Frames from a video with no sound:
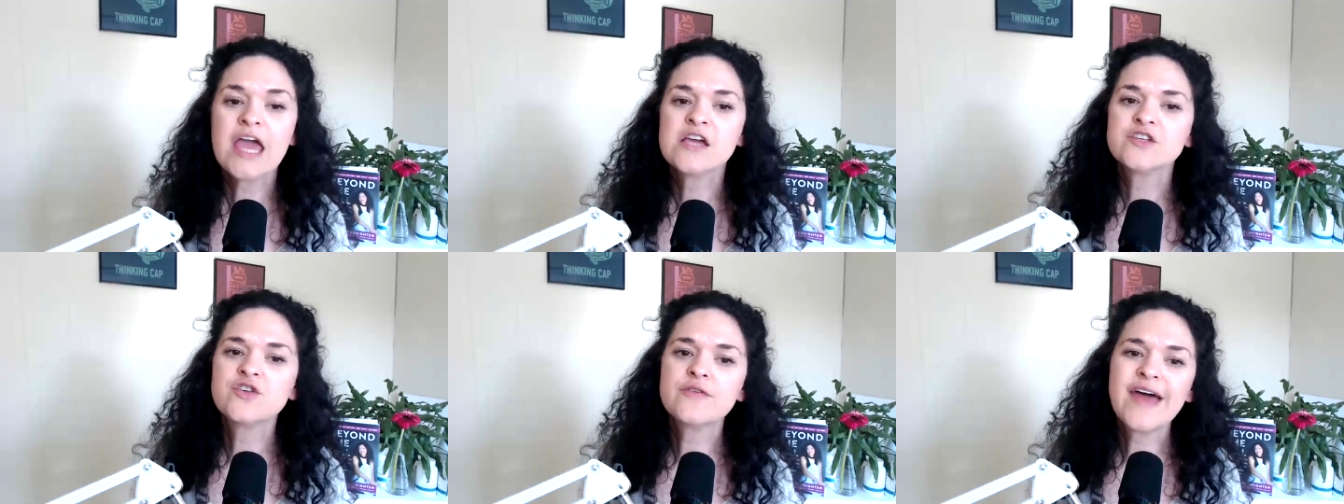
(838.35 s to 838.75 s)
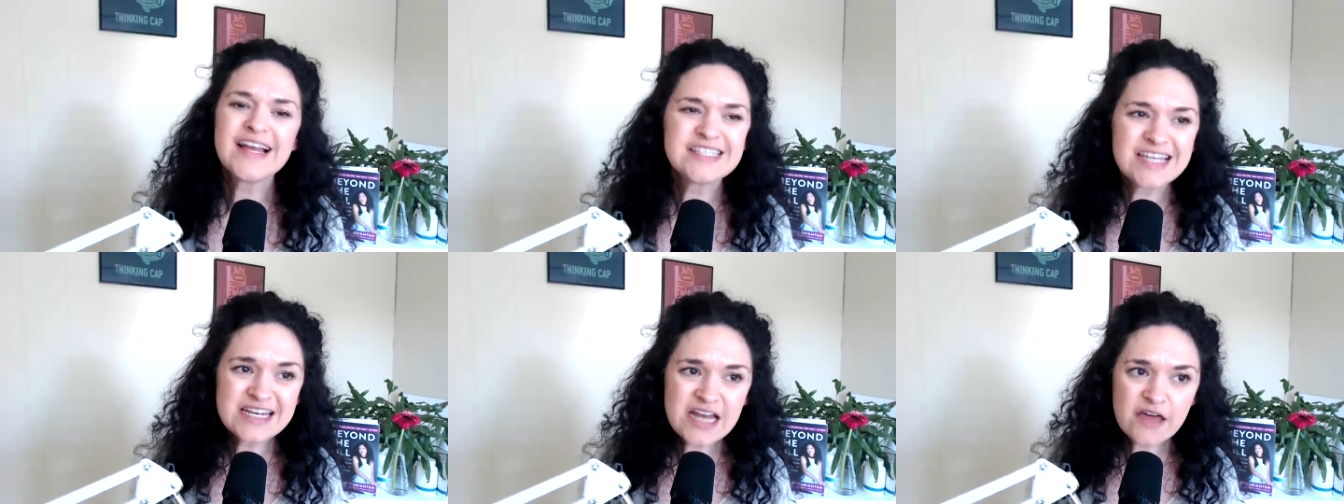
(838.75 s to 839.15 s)
So
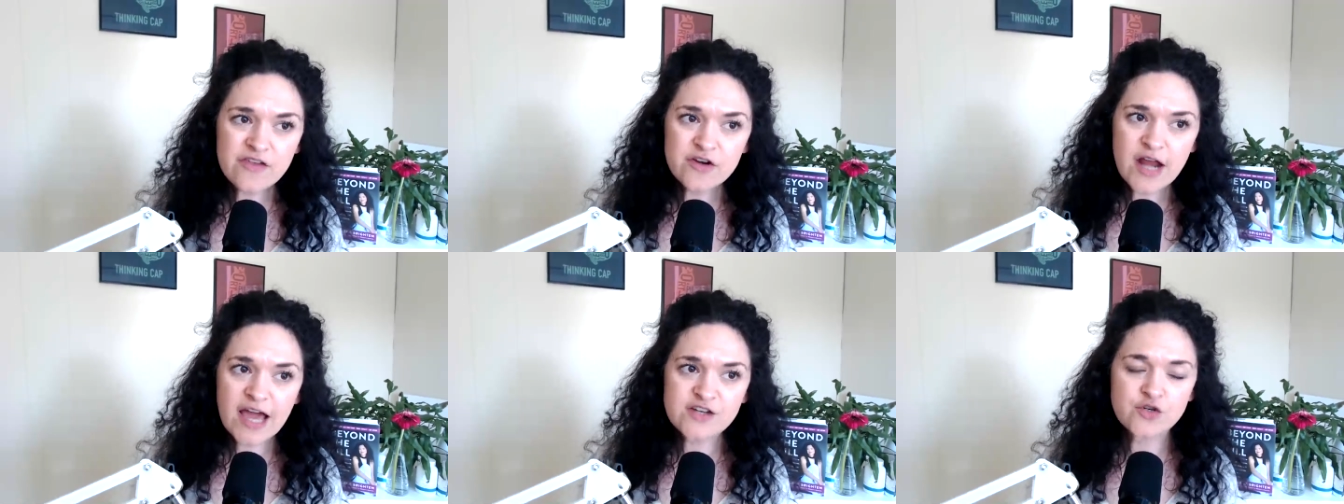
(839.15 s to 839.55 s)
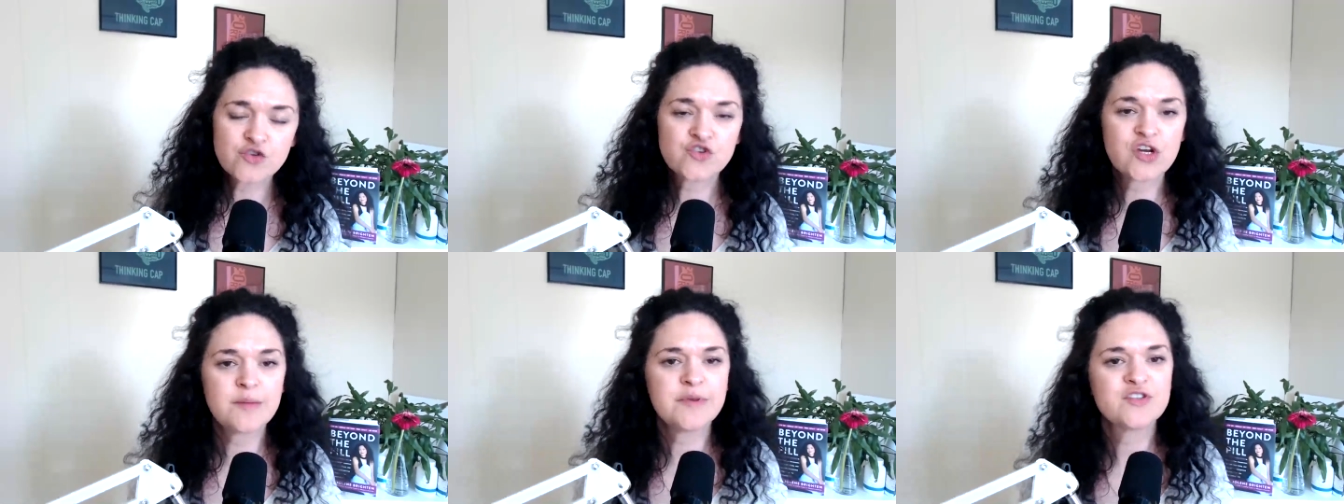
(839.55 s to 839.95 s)
that's another natural
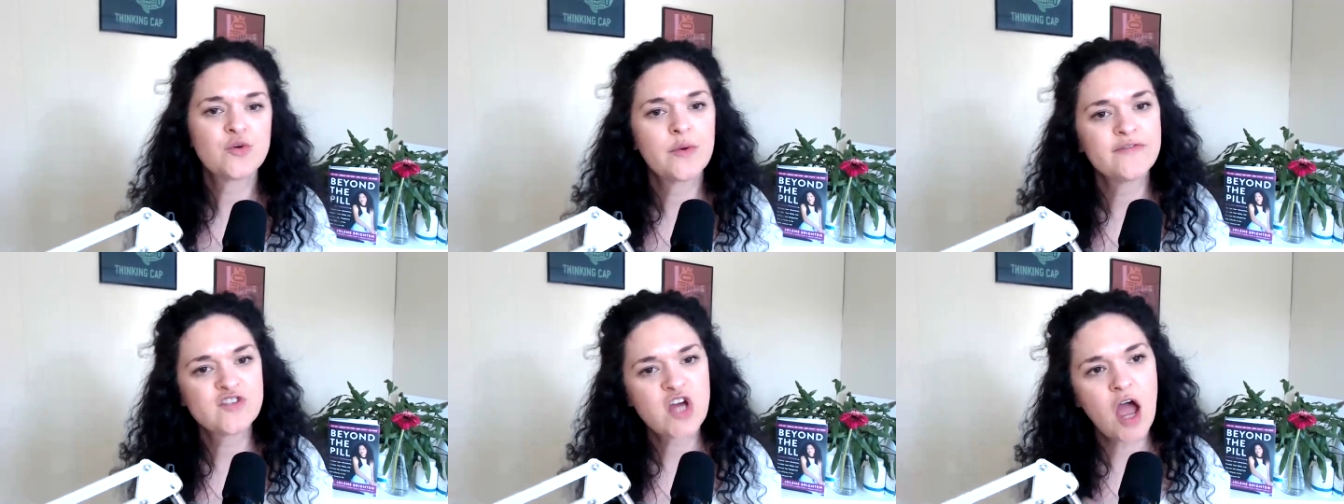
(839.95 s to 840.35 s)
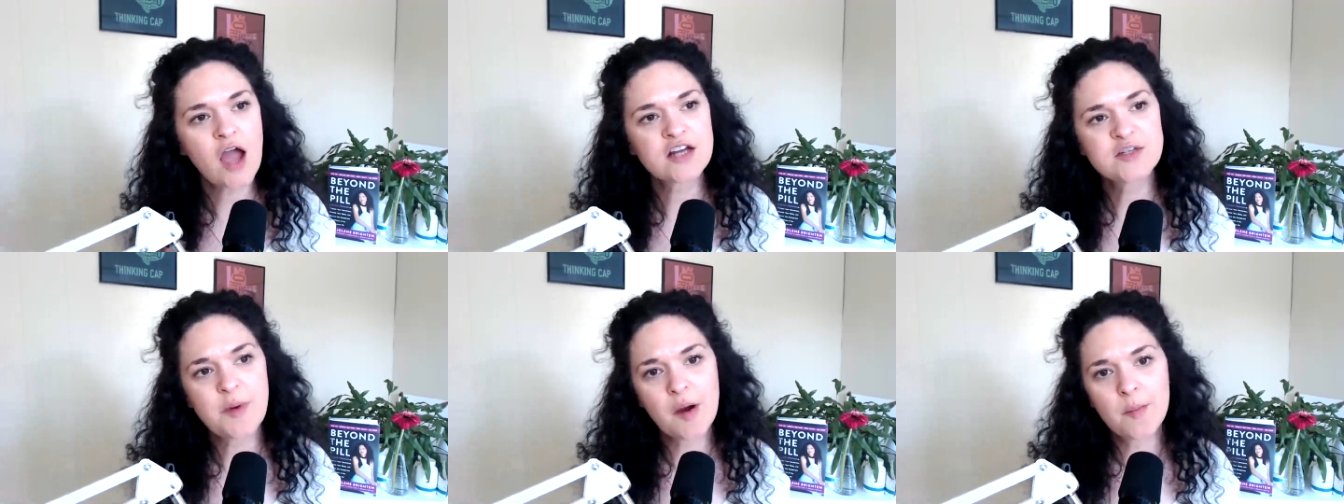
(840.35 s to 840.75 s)
treatment. So we've
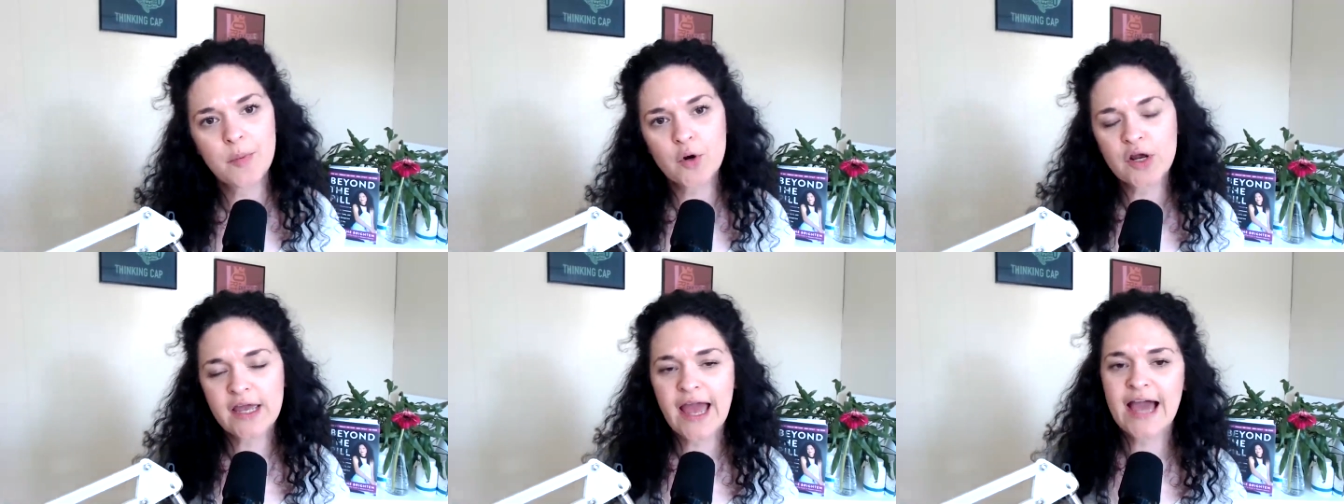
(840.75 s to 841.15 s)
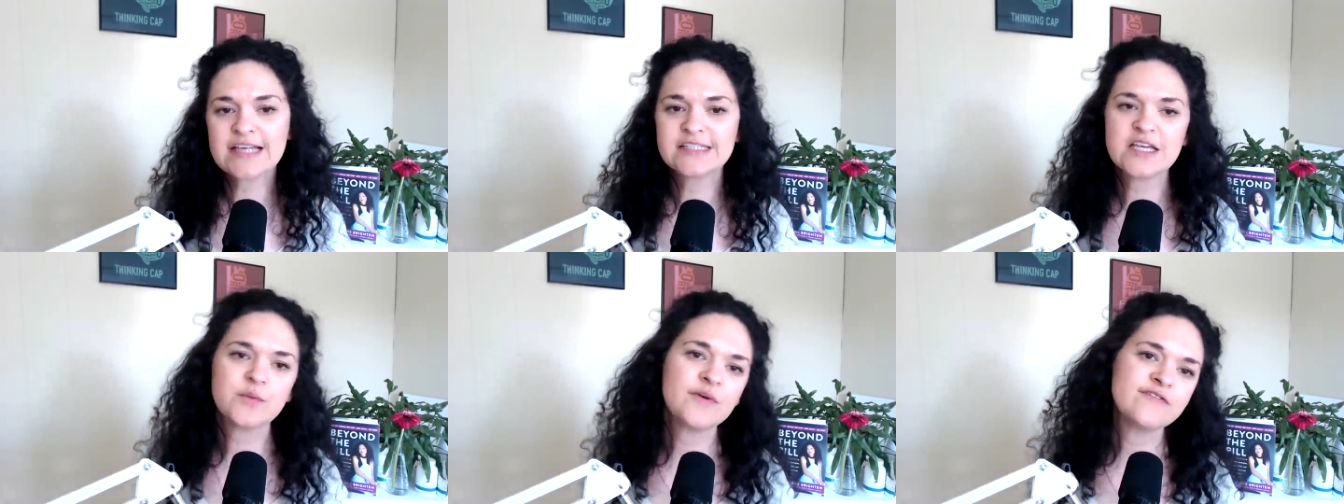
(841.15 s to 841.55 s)
talked about boric
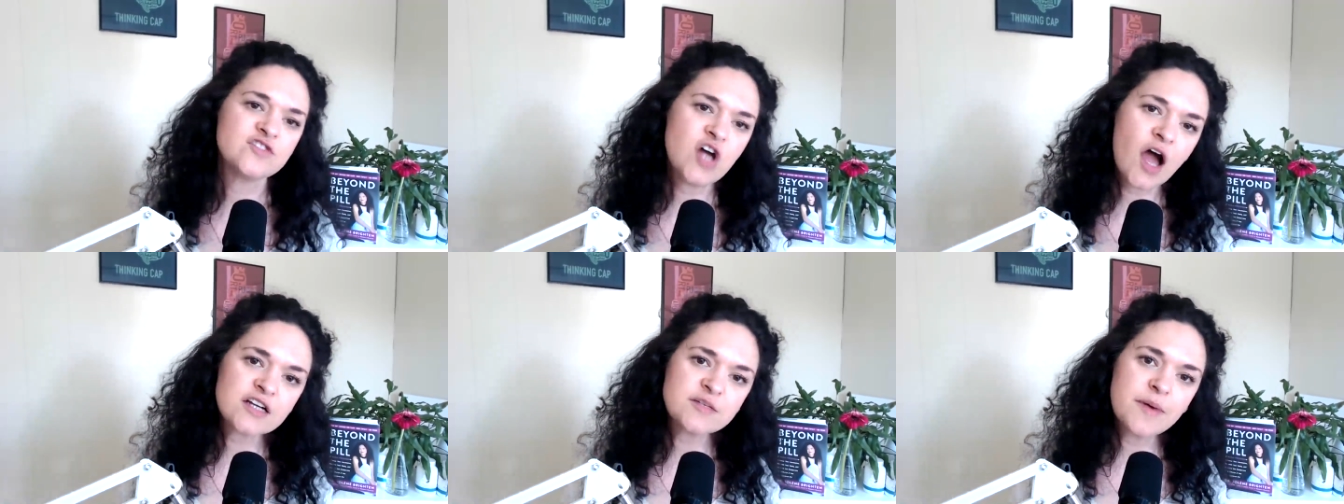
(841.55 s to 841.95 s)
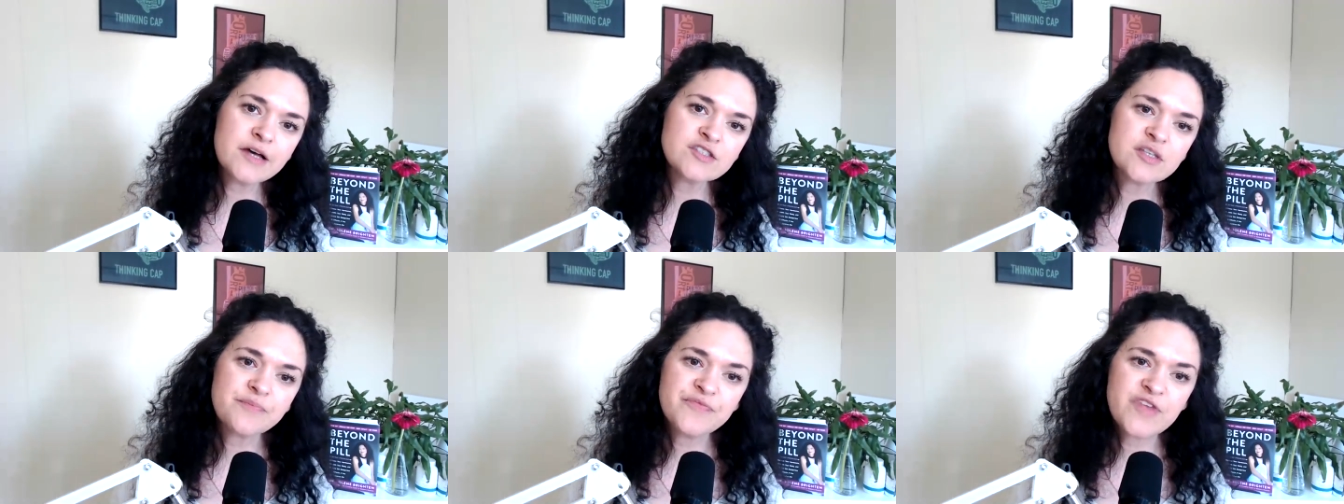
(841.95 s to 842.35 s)
acid. We've talked about some